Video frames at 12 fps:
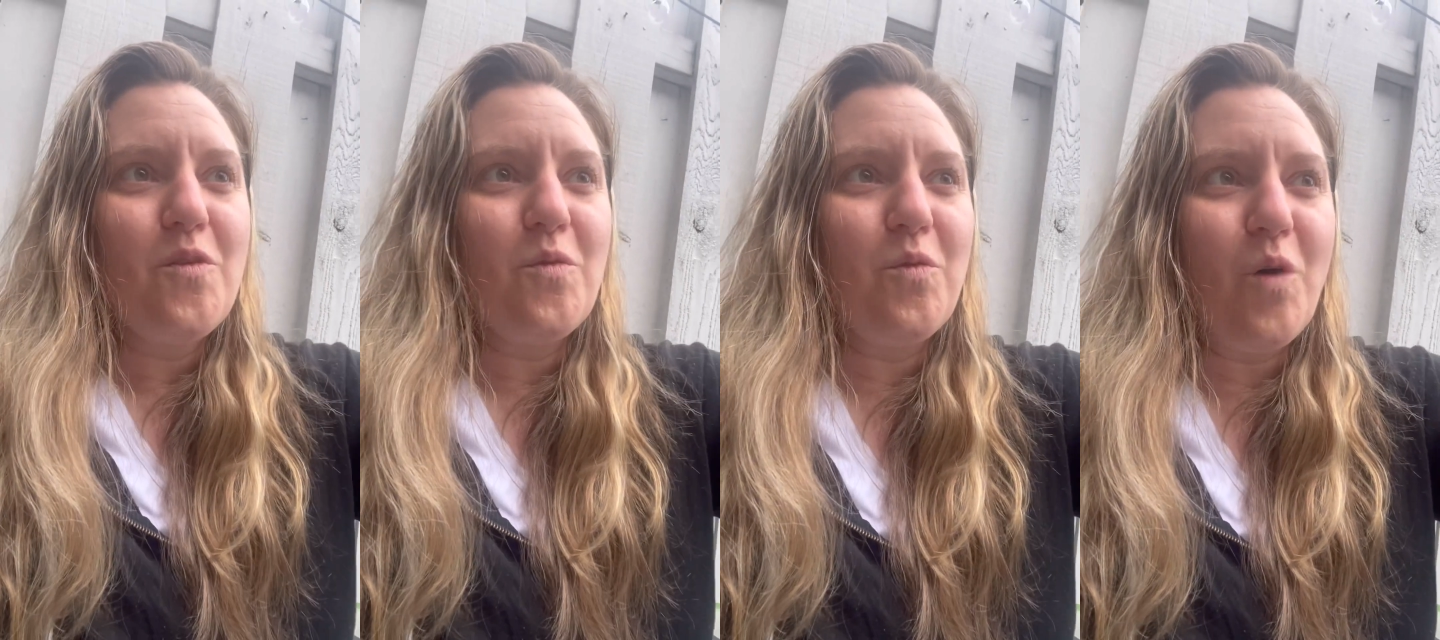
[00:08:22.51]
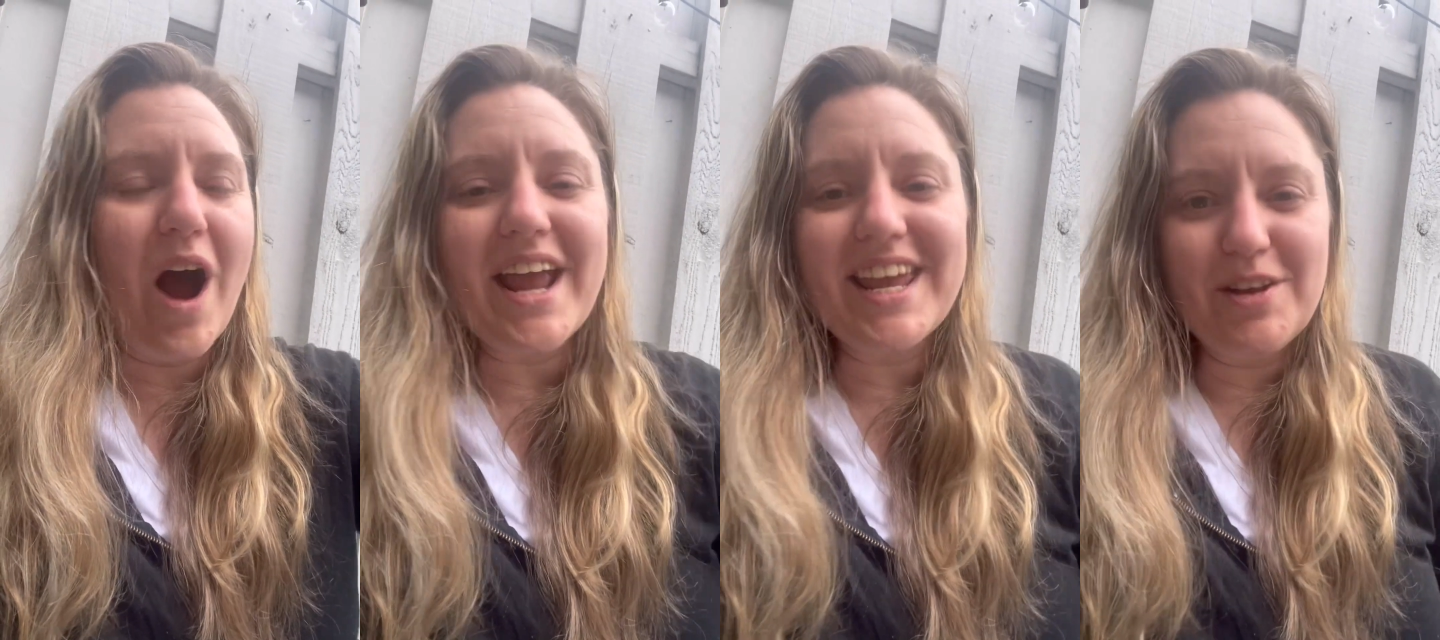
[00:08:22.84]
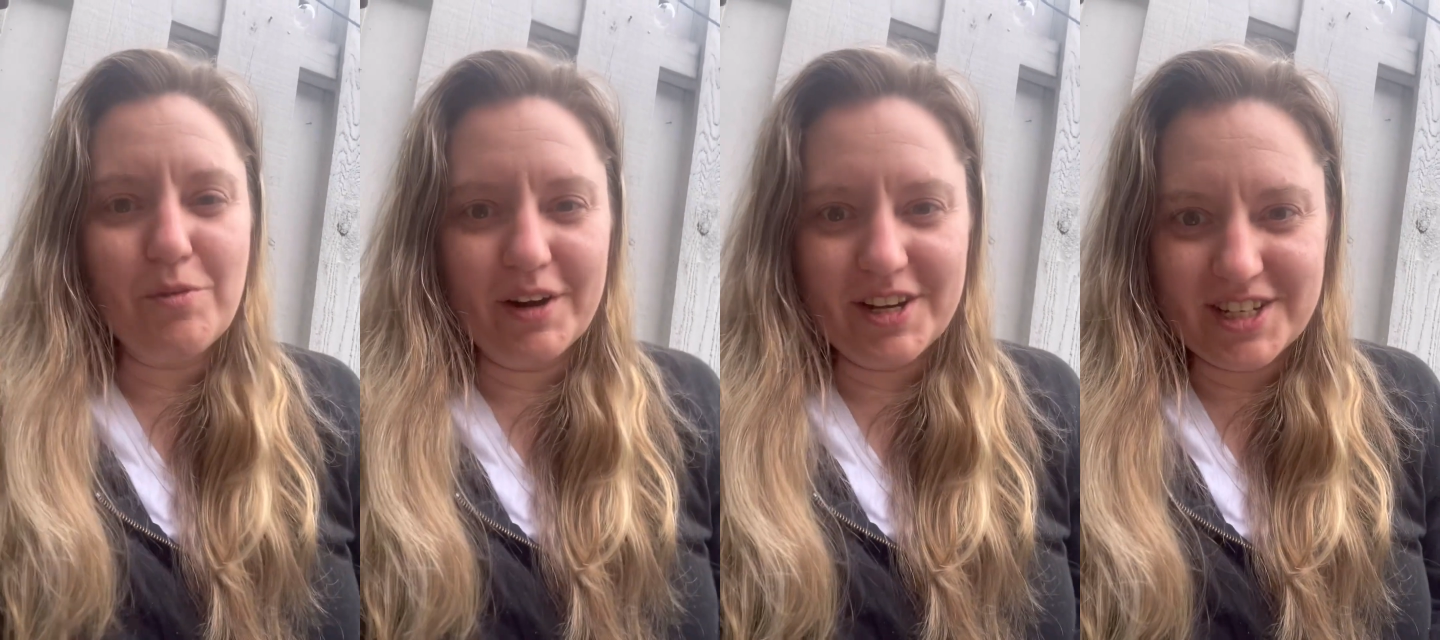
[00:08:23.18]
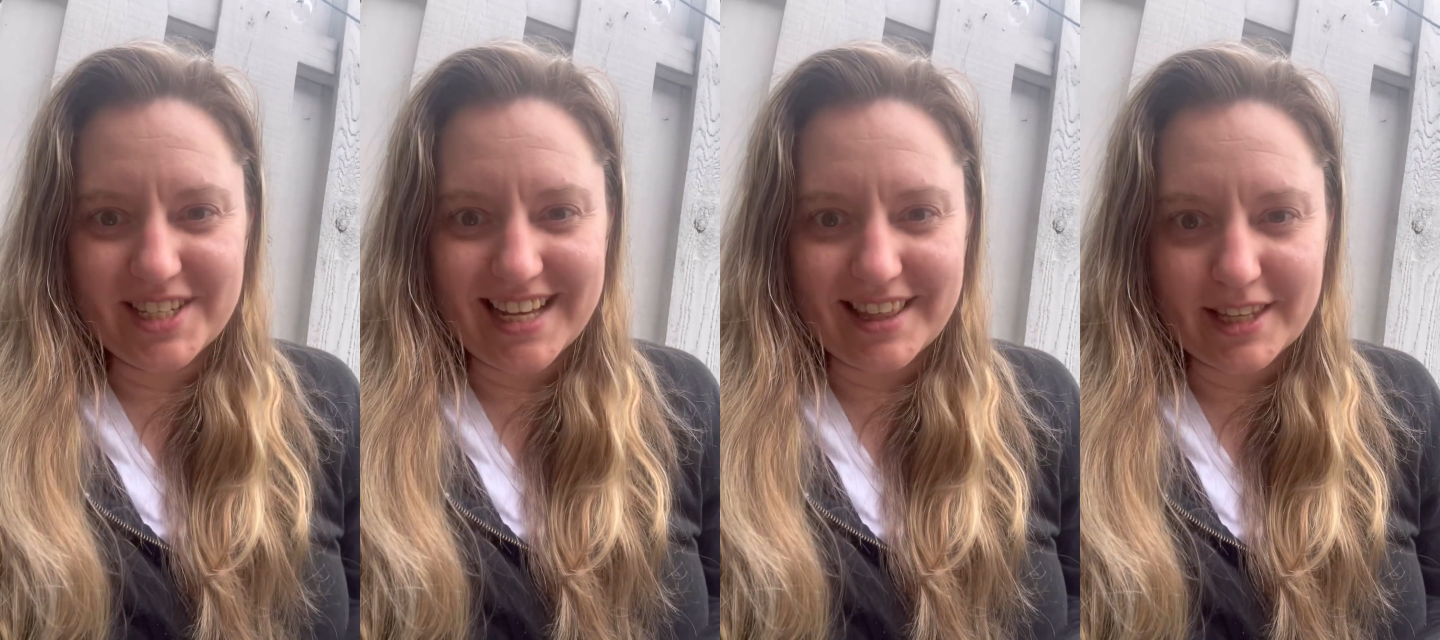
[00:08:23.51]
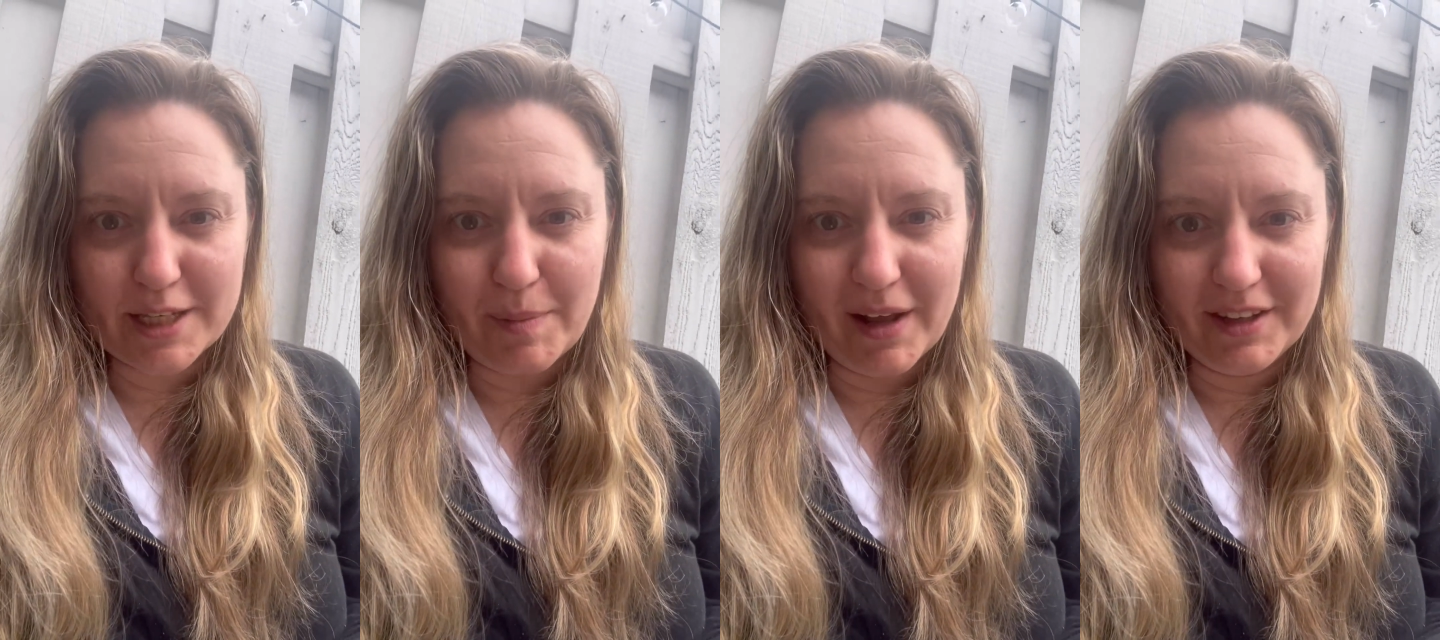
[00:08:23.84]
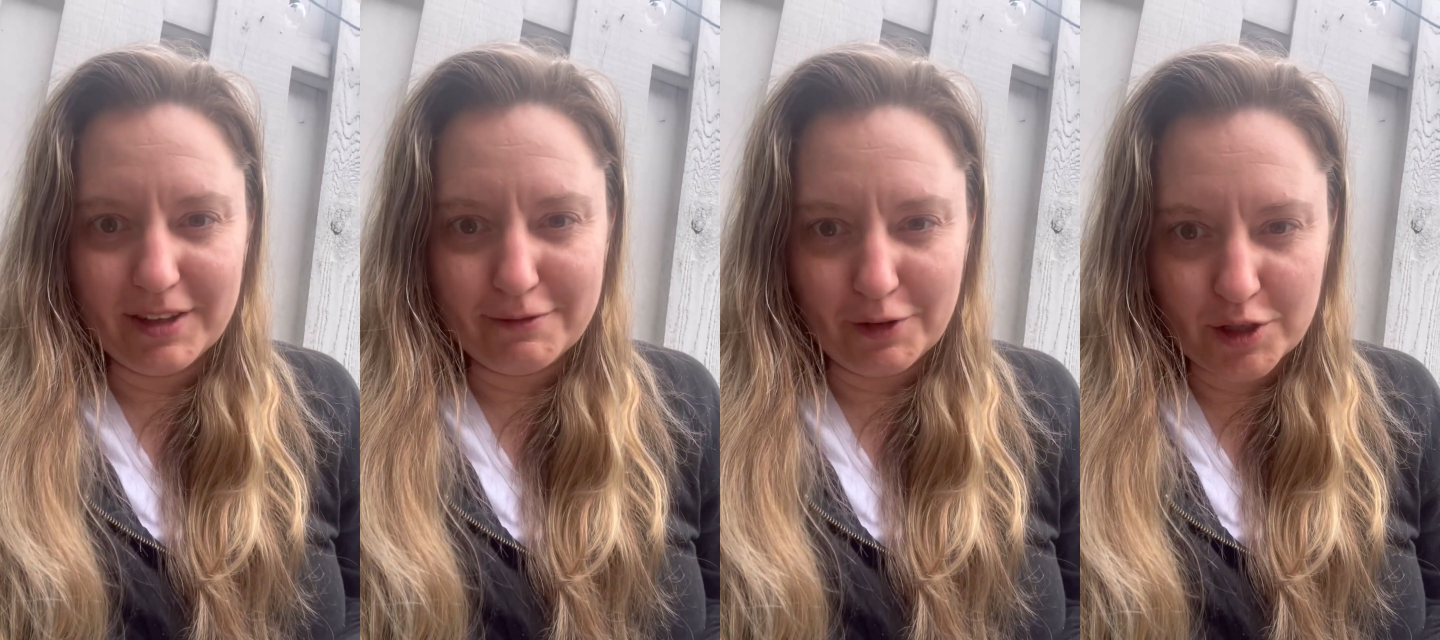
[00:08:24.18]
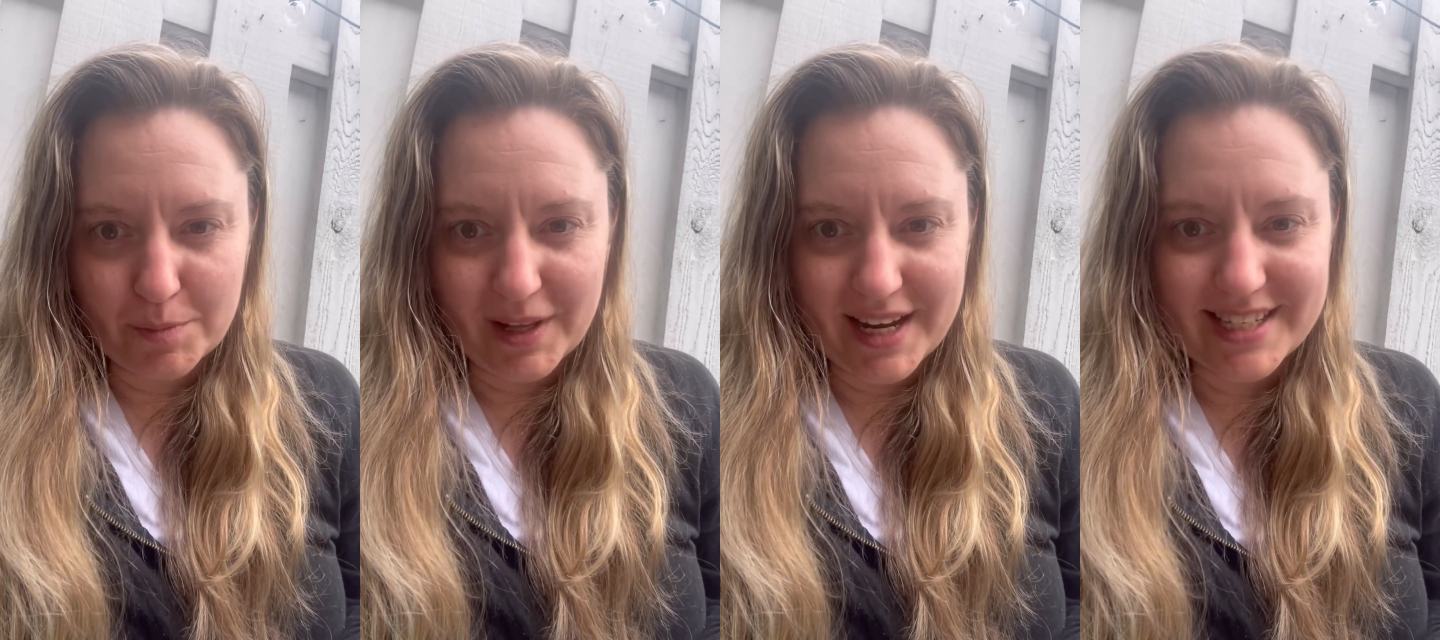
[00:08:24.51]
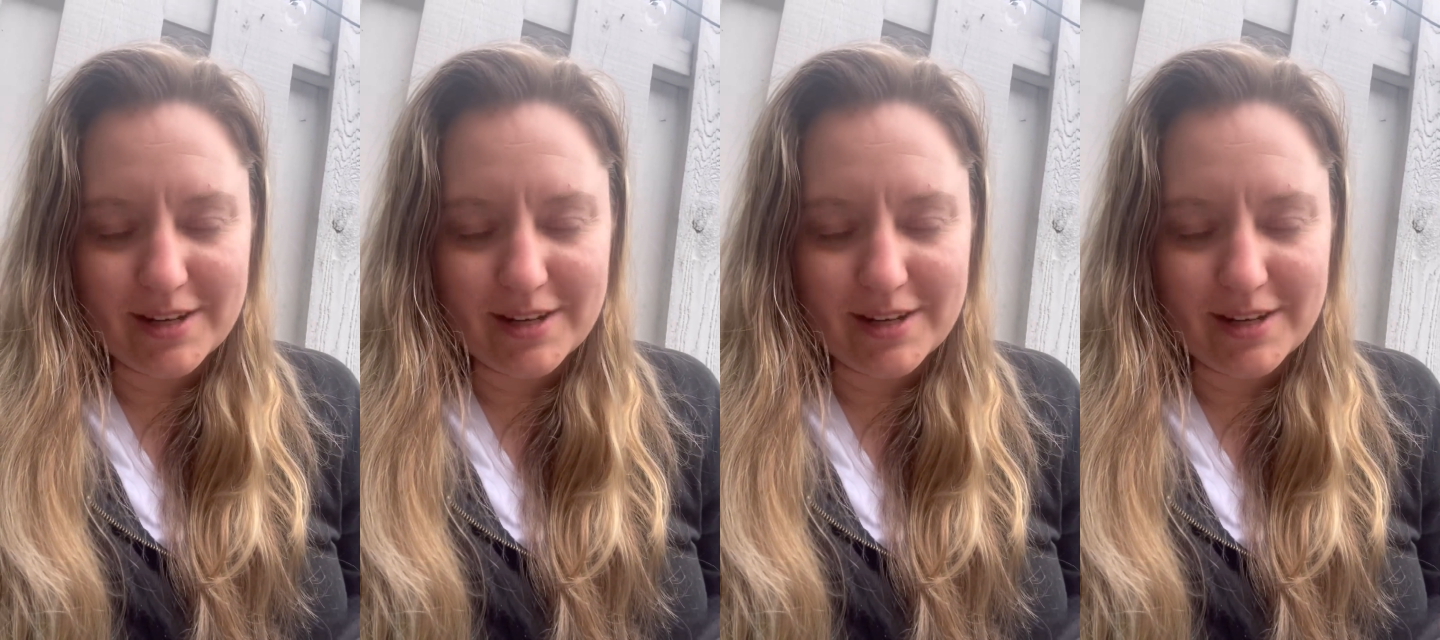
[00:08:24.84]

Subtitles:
why he wanted to set the spell in the first place.